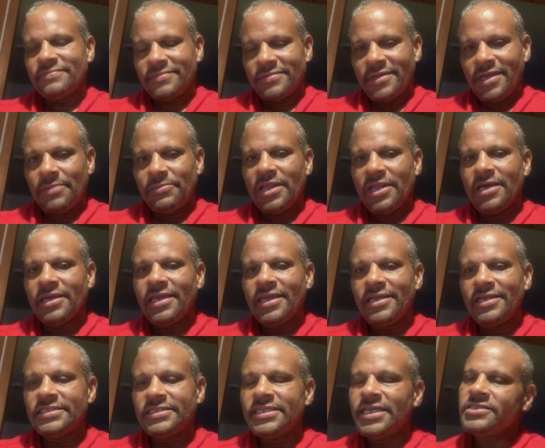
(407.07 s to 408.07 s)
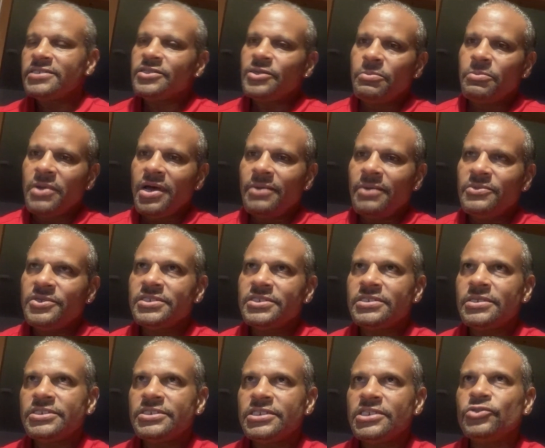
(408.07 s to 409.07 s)
in a sense that
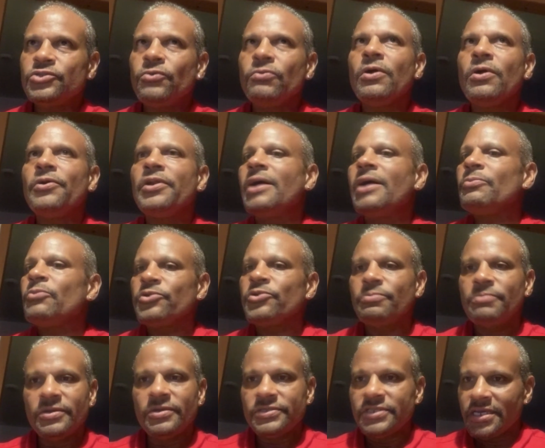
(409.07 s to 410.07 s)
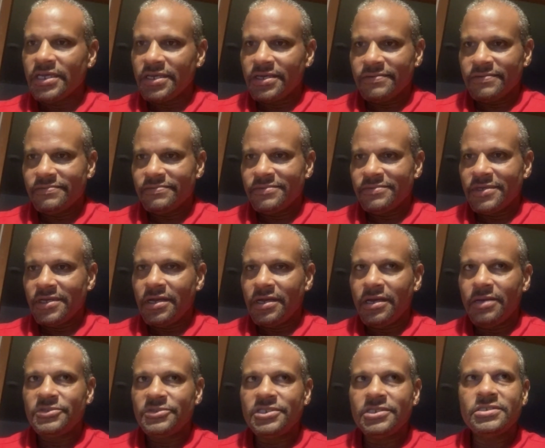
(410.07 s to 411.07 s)
she's grown up with music.
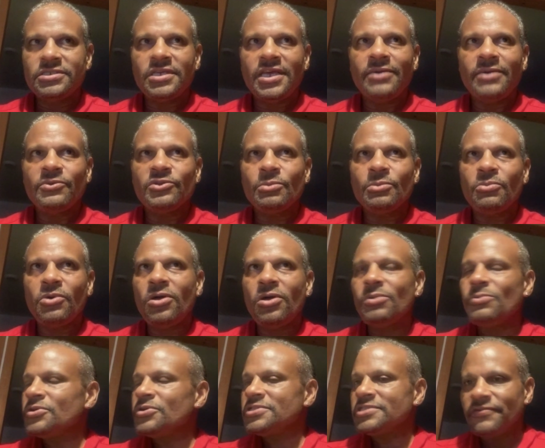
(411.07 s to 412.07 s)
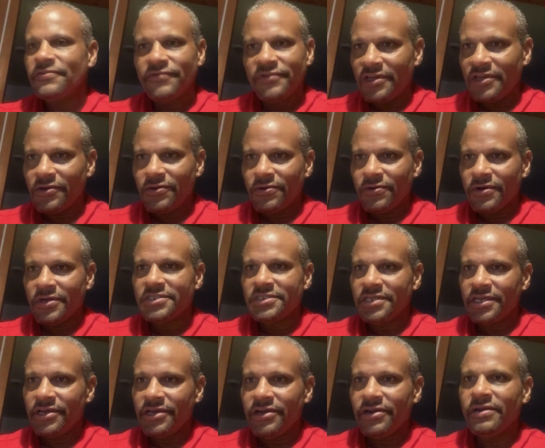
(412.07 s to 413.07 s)
She sang with the Baltimore Symphony Chorus
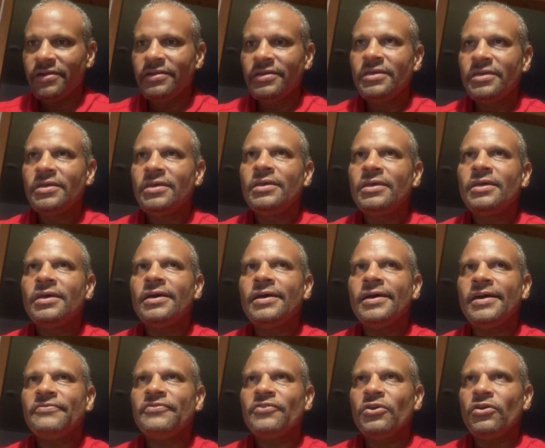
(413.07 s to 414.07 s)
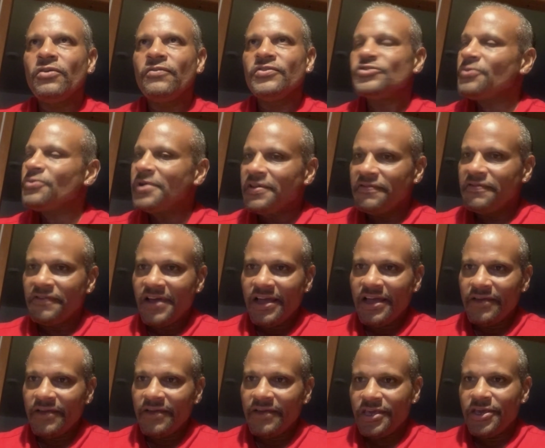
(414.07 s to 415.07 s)
here for over
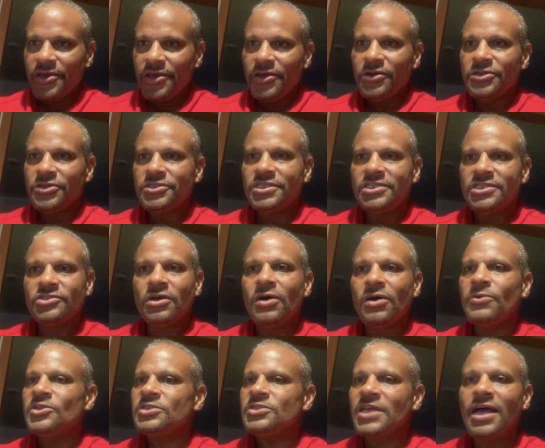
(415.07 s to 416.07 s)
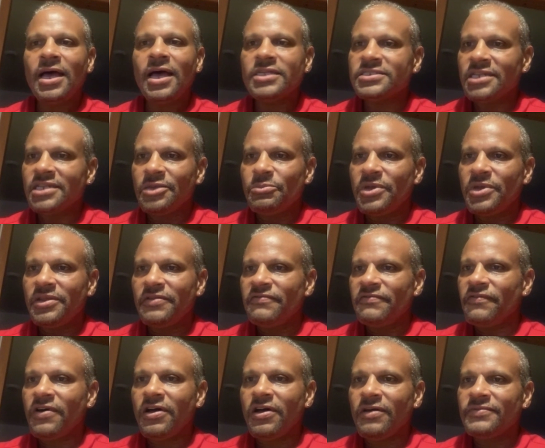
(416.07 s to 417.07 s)
25 years. She's always constantly been
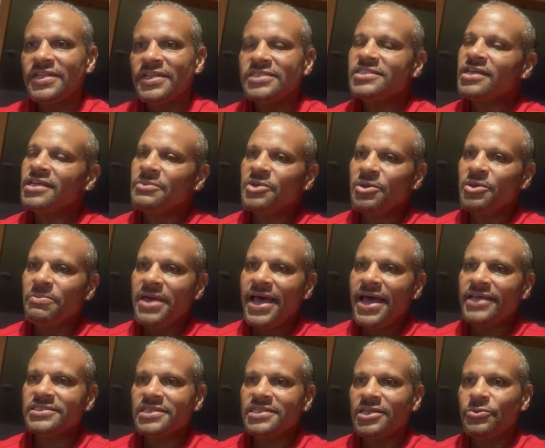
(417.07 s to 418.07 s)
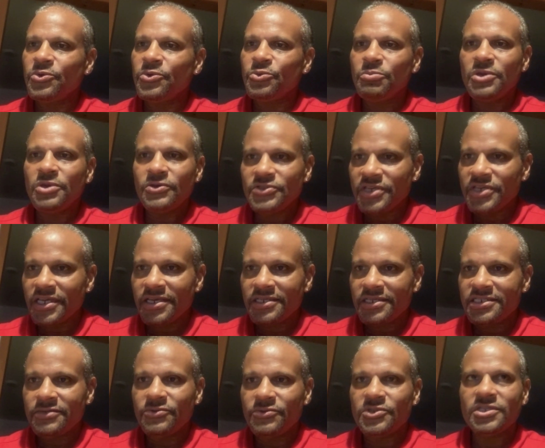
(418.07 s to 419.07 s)
involved in some capacity with music.
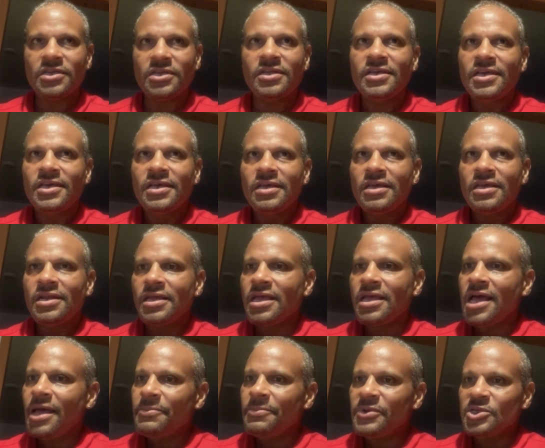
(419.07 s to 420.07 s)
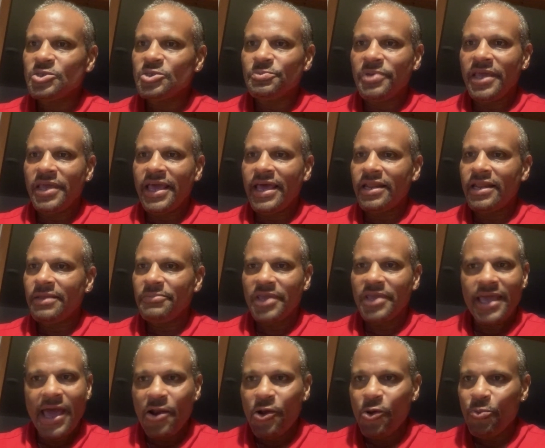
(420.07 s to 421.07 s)
She was an accomplished
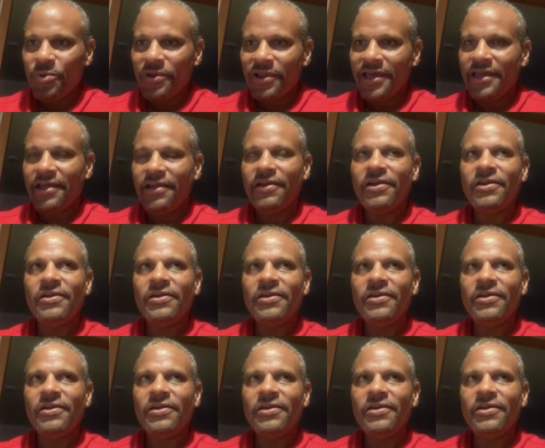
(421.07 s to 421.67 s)
piano player